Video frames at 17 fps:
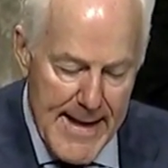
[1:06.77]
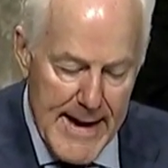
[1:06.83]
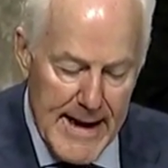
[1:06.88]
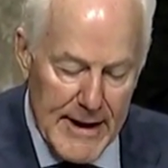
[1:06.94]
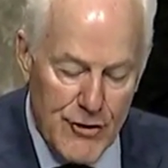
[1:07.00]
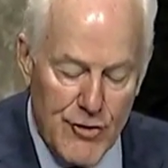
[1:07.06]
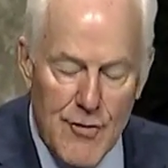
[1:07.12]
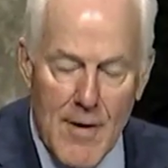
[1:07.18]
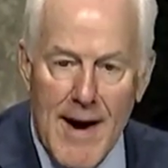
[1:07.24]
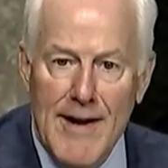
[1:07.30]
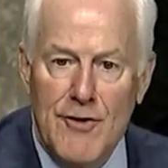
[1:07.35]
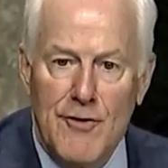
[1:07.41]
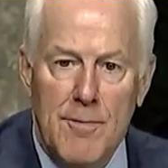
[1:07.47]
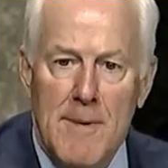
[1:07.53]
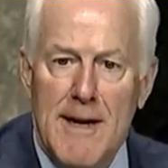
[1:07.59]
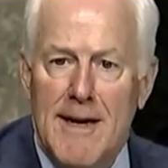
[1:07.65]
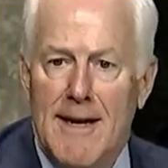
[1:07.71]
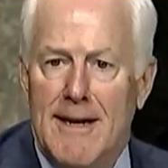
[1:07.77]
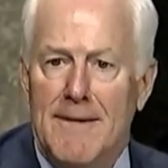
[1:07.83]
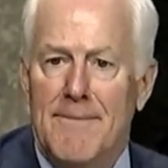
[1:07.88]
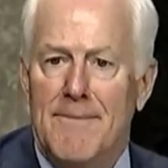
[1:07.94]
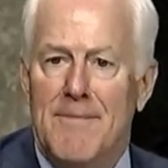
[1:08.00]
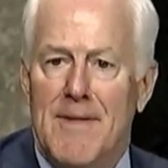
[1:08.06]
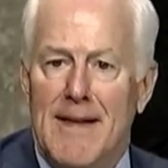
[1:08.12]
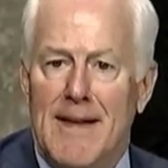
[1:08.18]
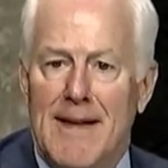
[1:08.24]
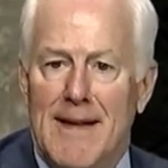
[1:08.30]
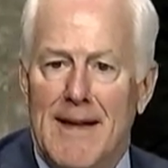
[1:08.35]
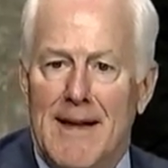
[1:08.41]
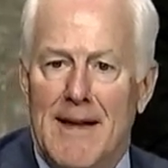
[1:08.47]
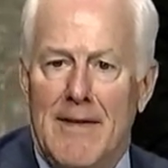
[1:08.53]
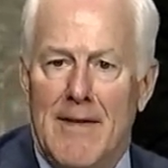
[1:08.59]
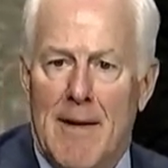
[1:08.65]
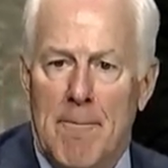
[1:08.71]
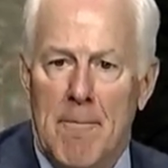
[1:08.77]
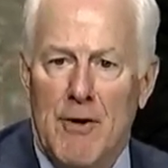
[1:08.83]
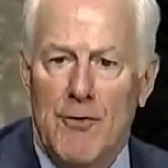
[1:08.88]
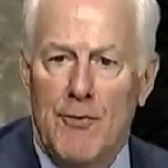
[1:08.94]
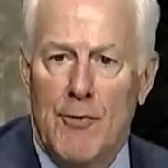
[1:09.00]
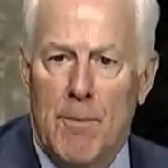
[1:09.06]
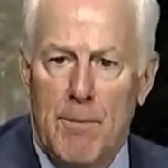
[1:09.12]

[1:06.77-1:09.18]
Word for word: it strikes me that Mr.